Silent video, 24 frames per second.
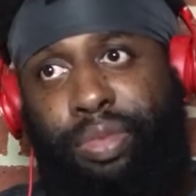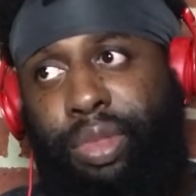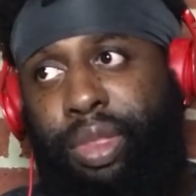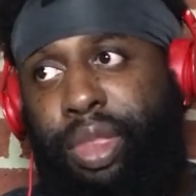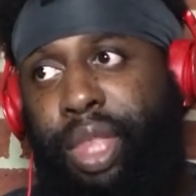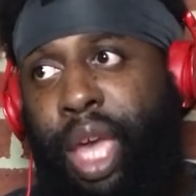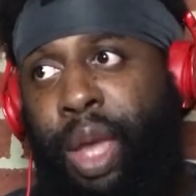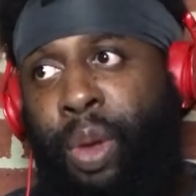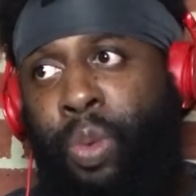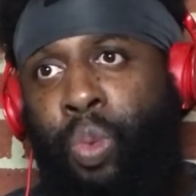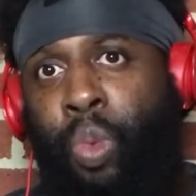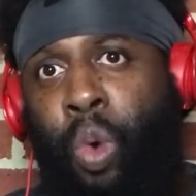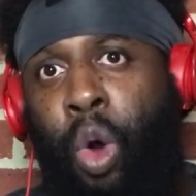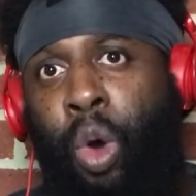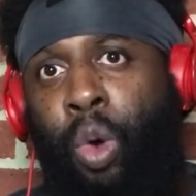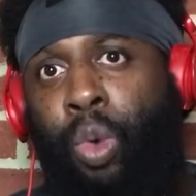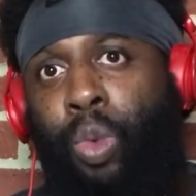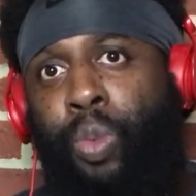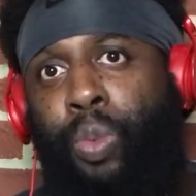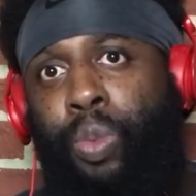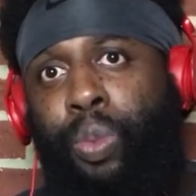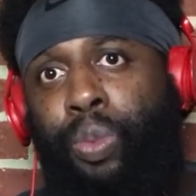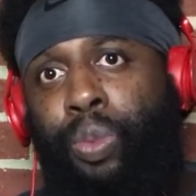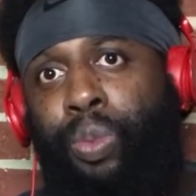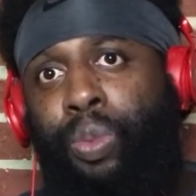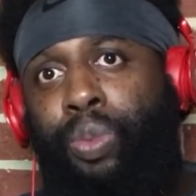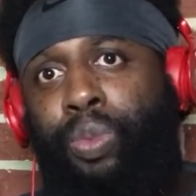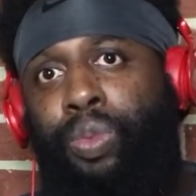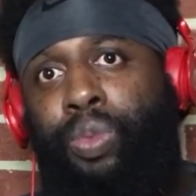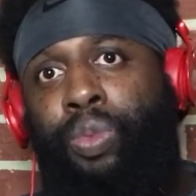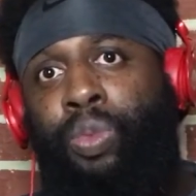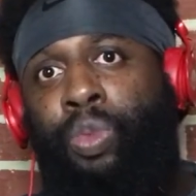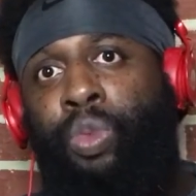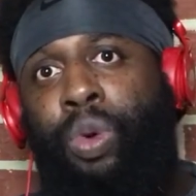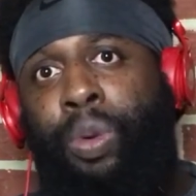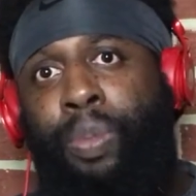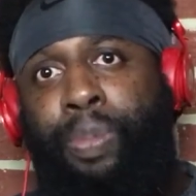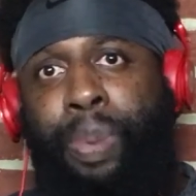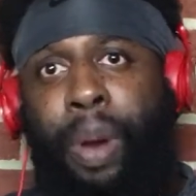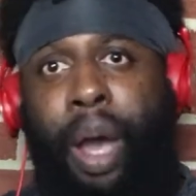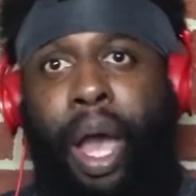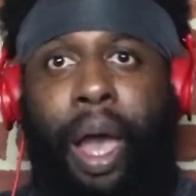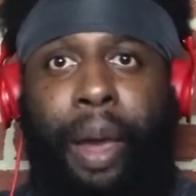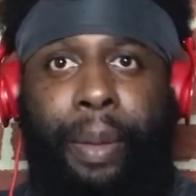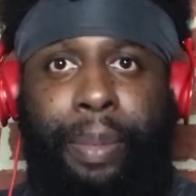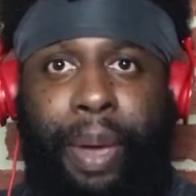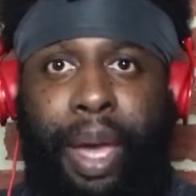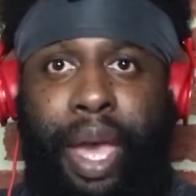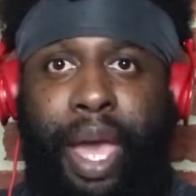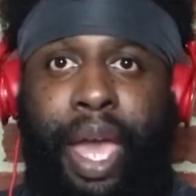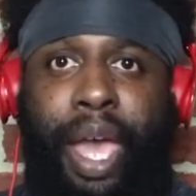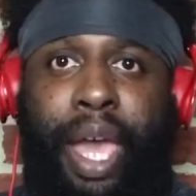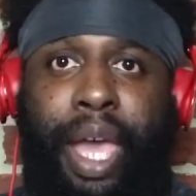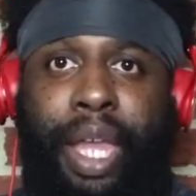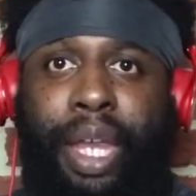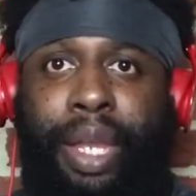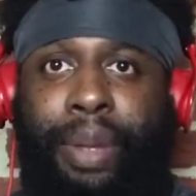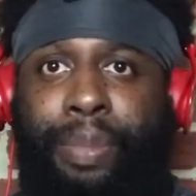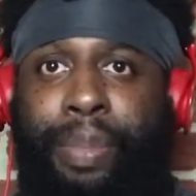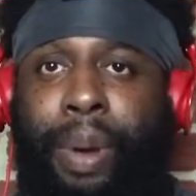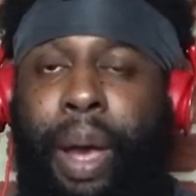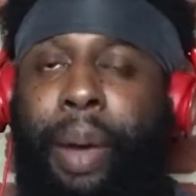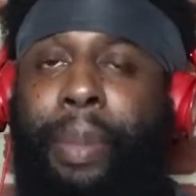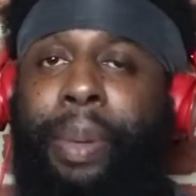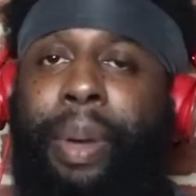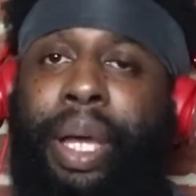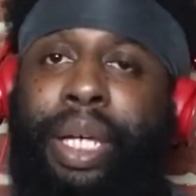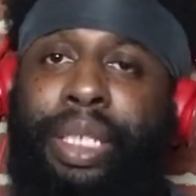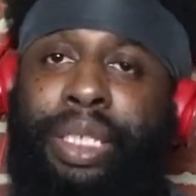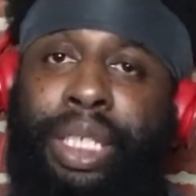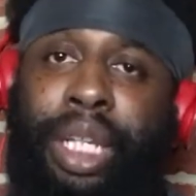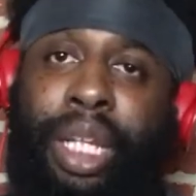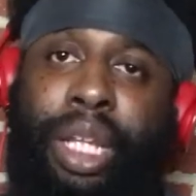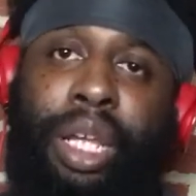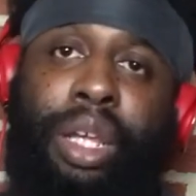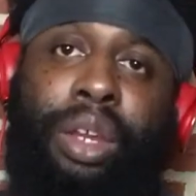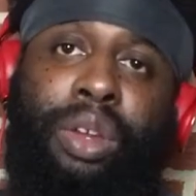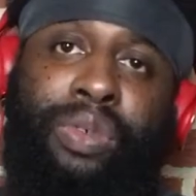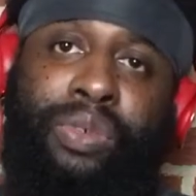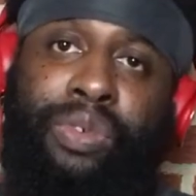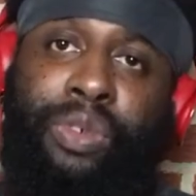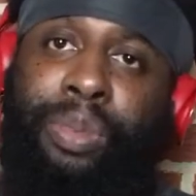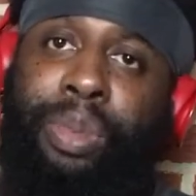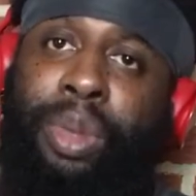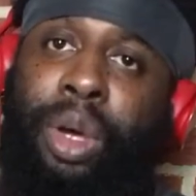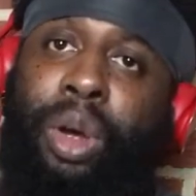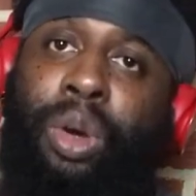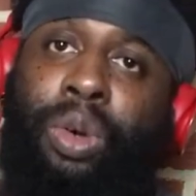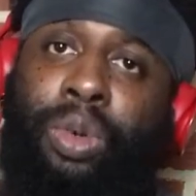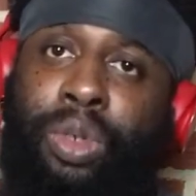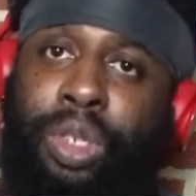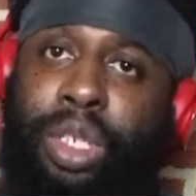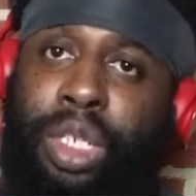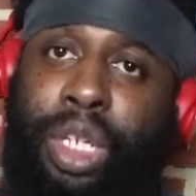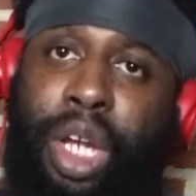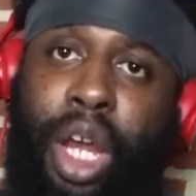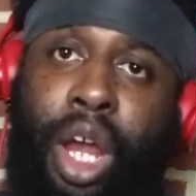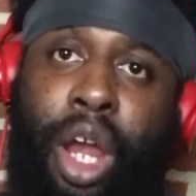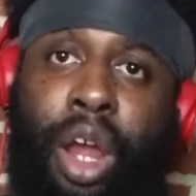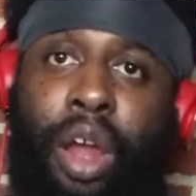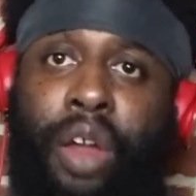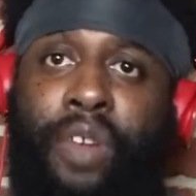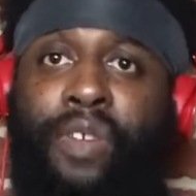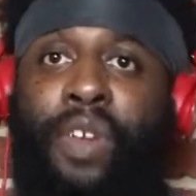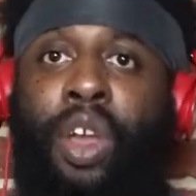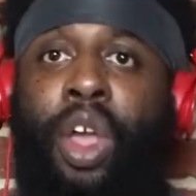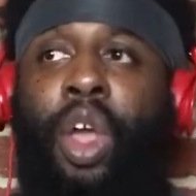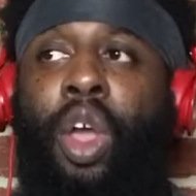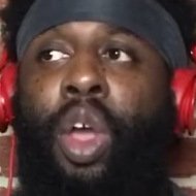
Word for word: They won't what Pop had, and Pop has a letter from the old sheriff.